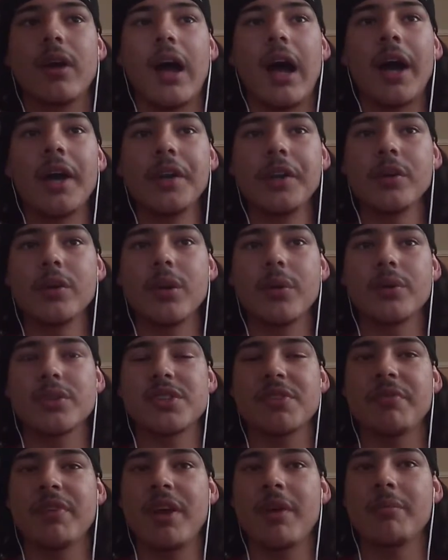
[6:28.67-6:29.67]
I knew it
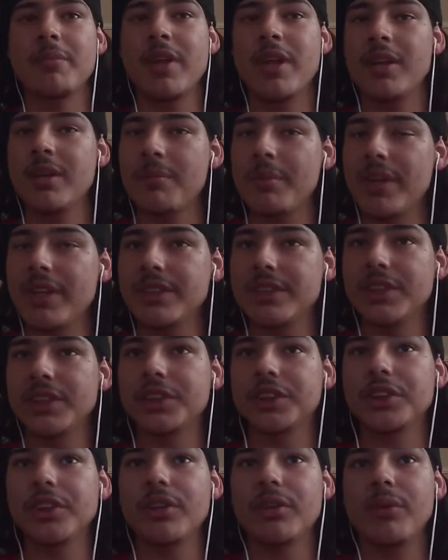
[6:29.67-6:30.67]
was an amazing
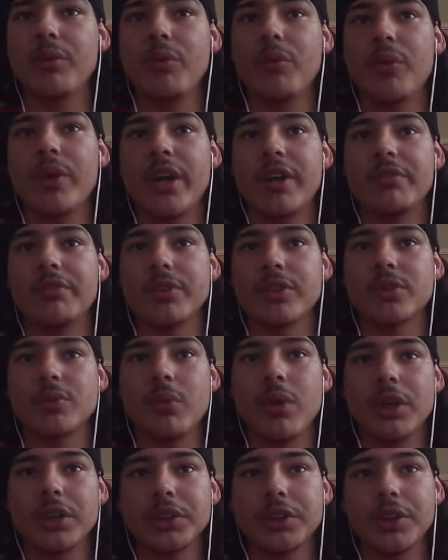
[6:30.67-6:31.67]
show when I first
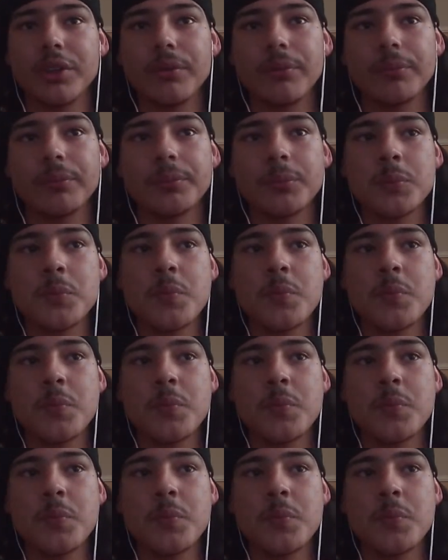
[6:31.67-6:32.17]
watched it.